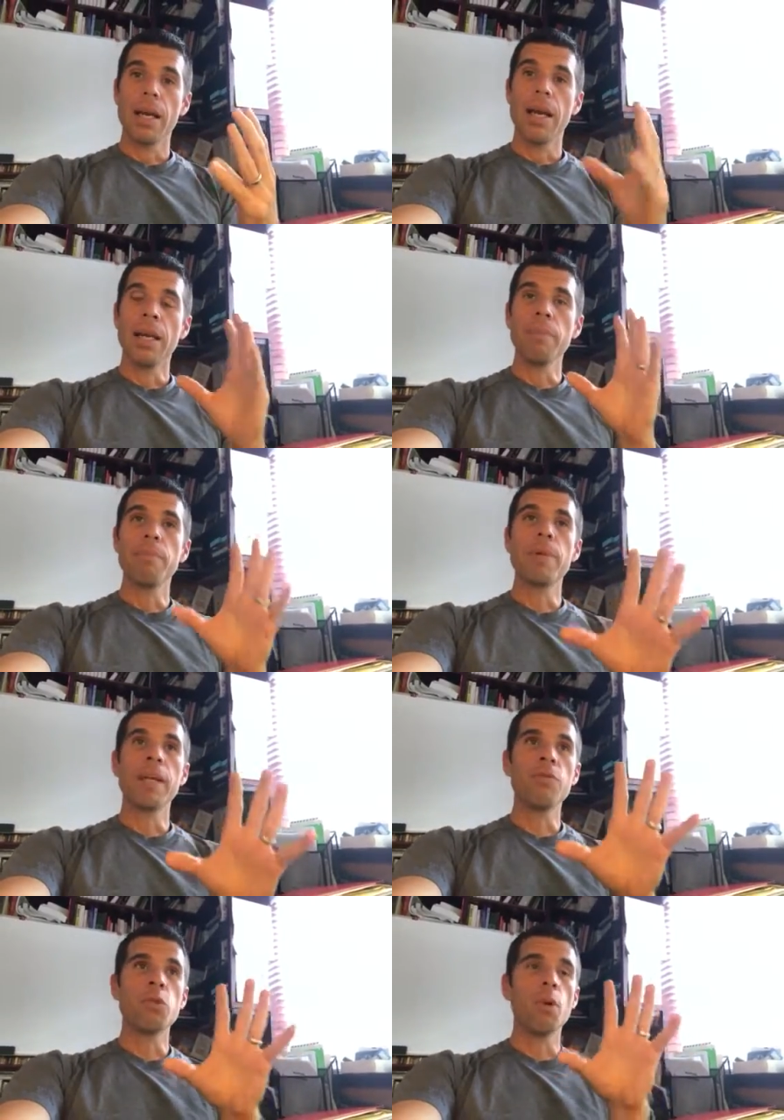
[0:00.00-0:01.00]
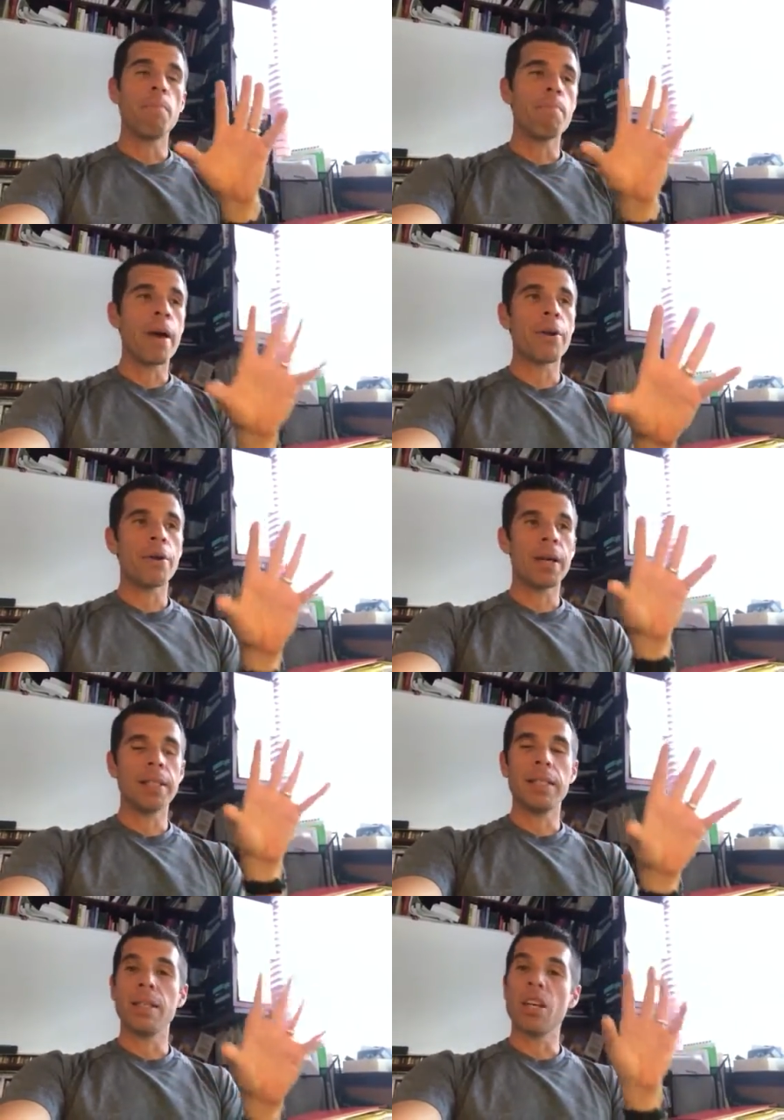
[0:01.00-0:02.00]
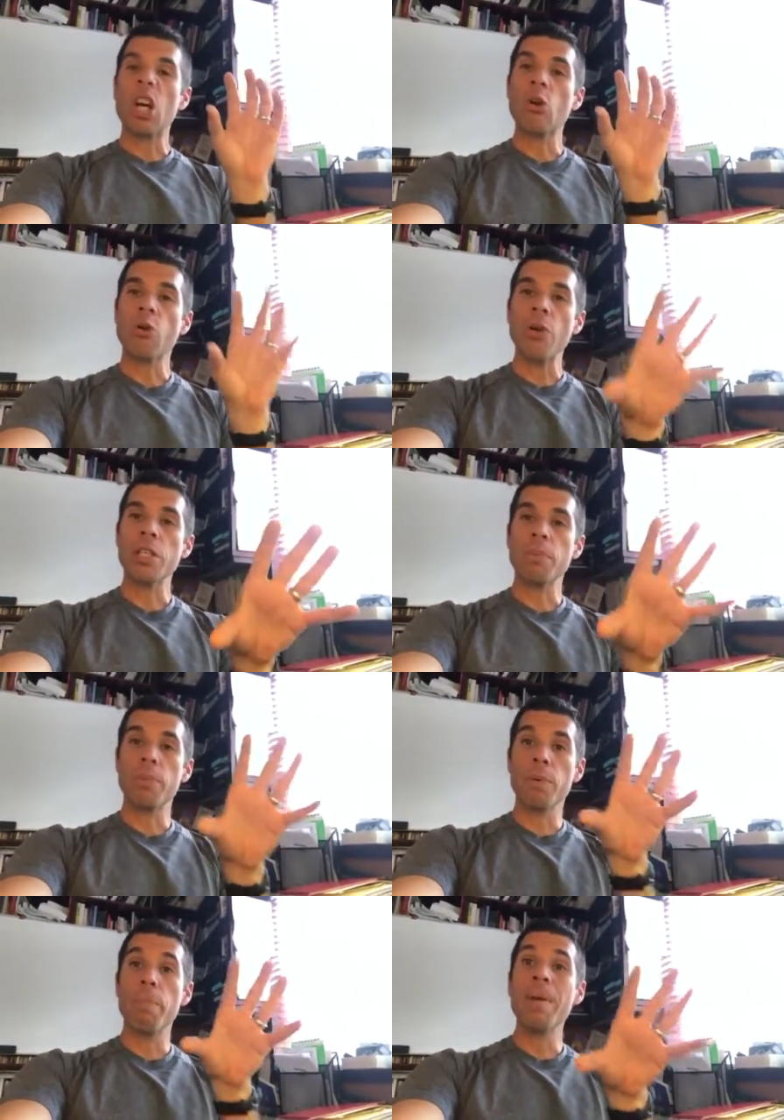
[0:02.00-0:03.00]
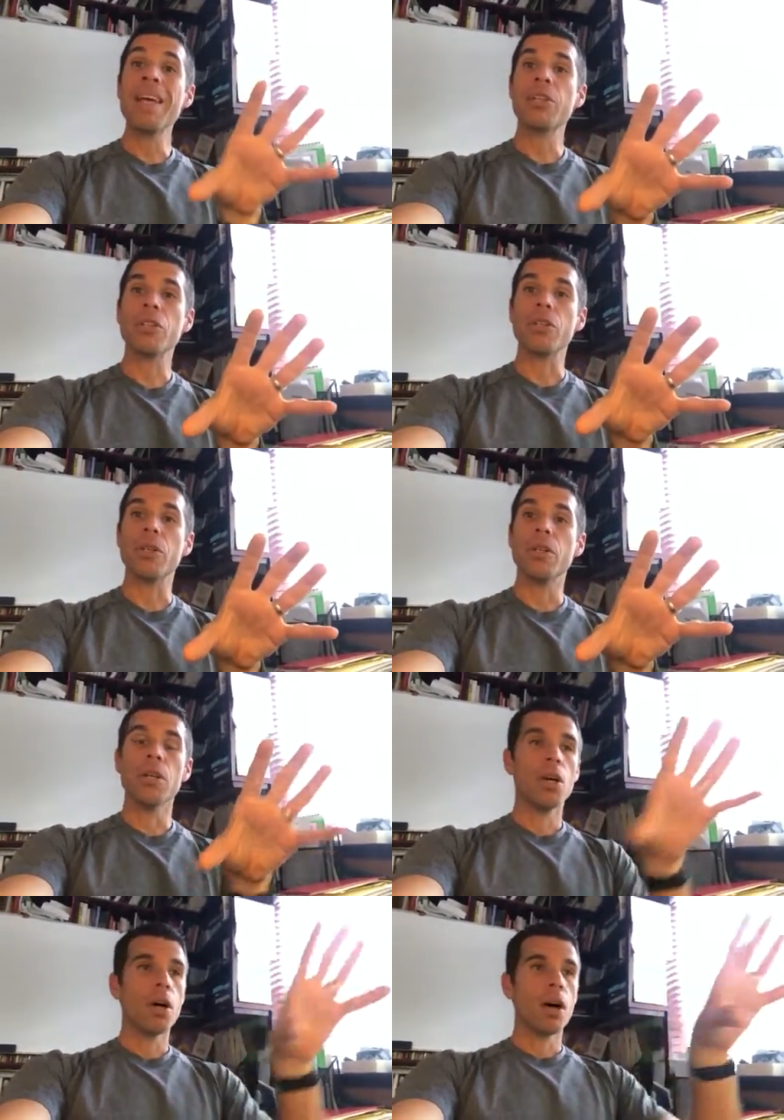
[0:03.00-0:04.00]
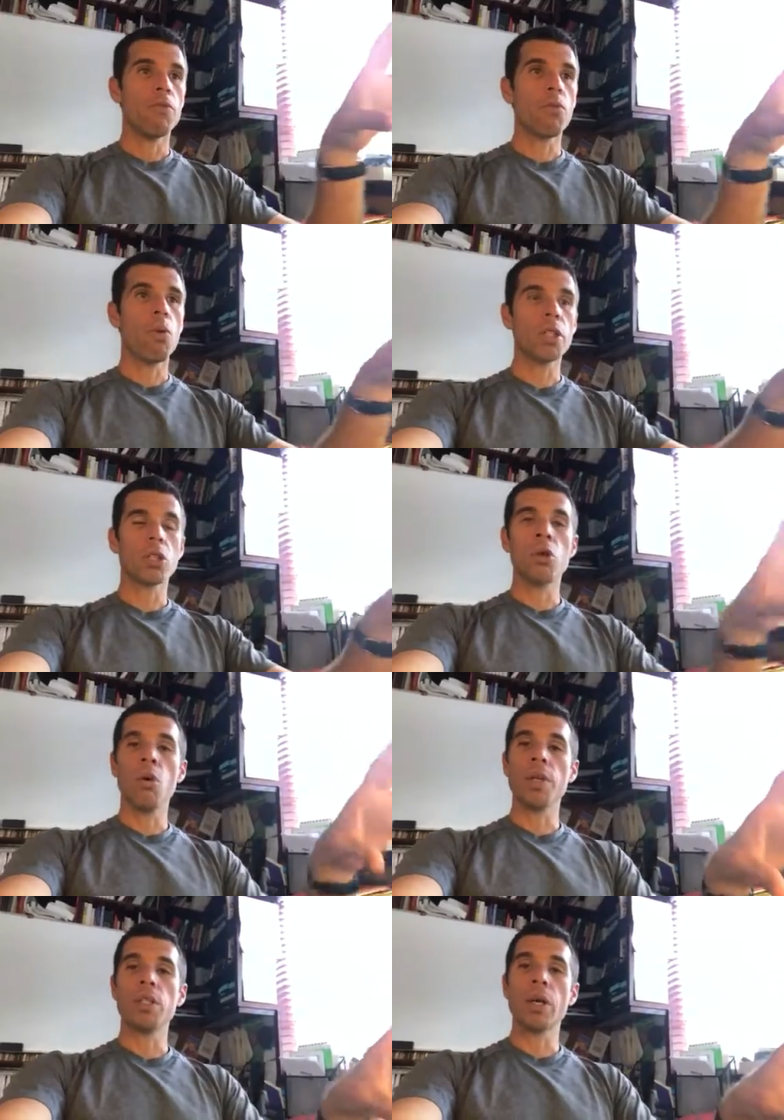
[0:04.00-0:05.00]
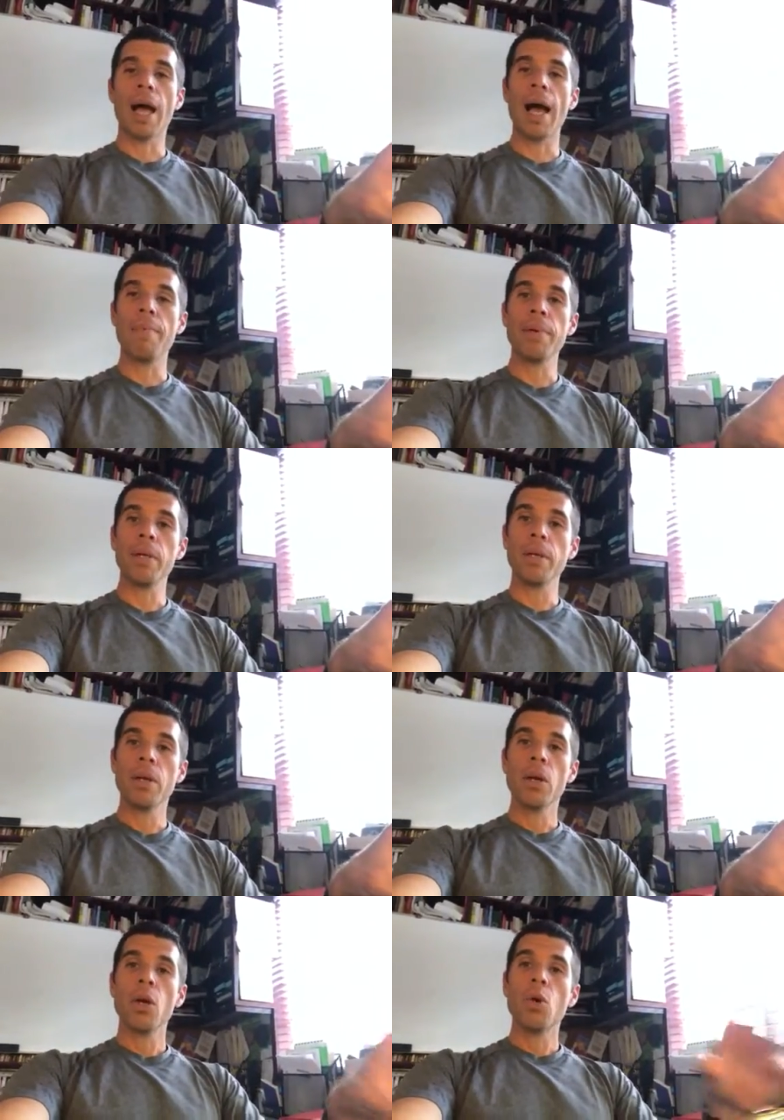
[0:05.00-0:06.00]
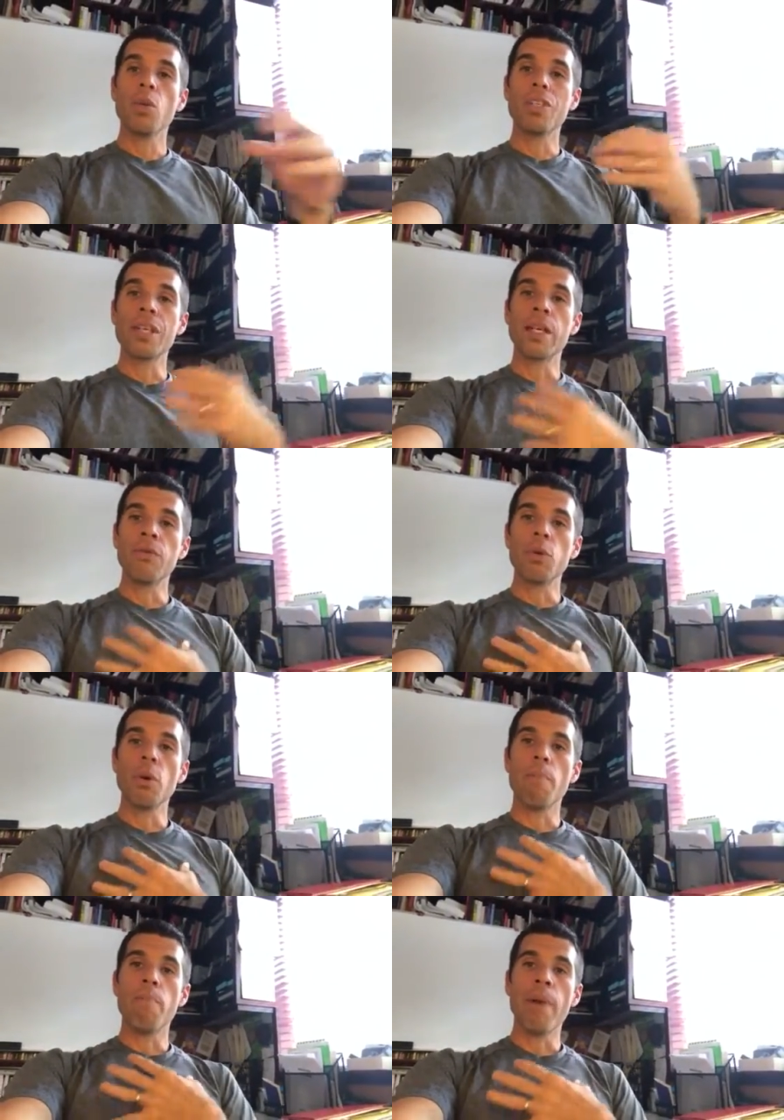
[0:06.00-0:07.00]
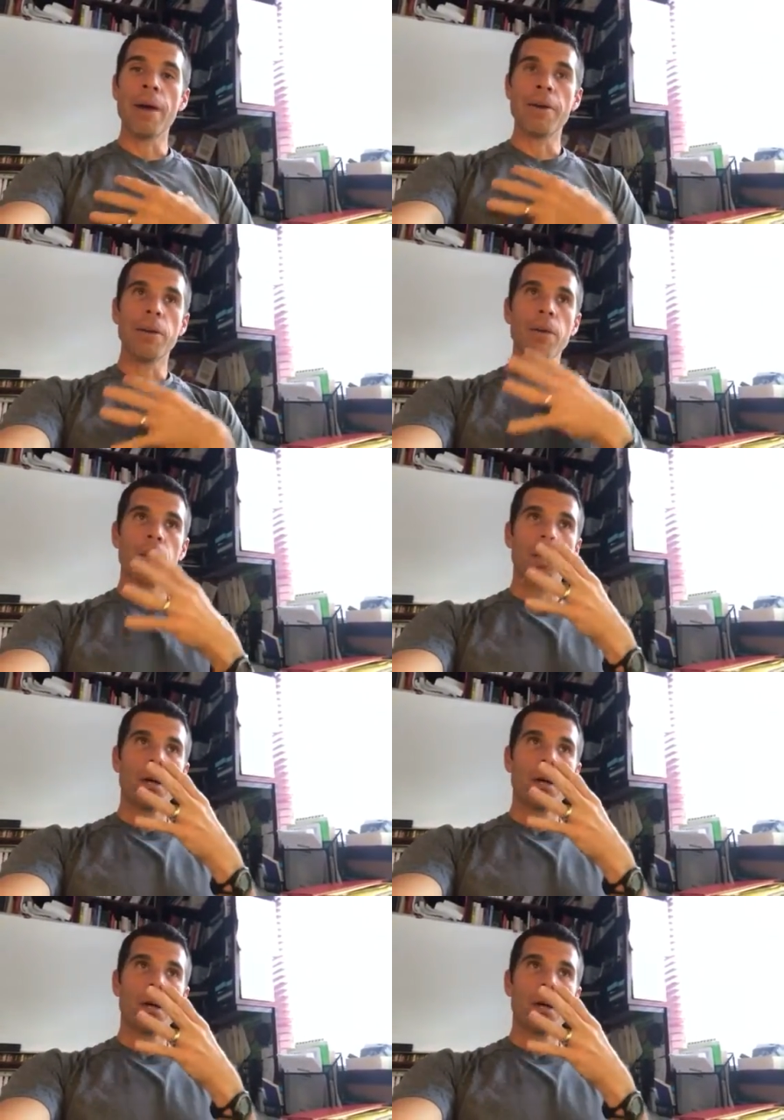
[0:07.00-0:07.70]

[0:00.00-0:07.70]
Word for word: it gives you a better idea, crisper picture of what's going to happen which gives you a better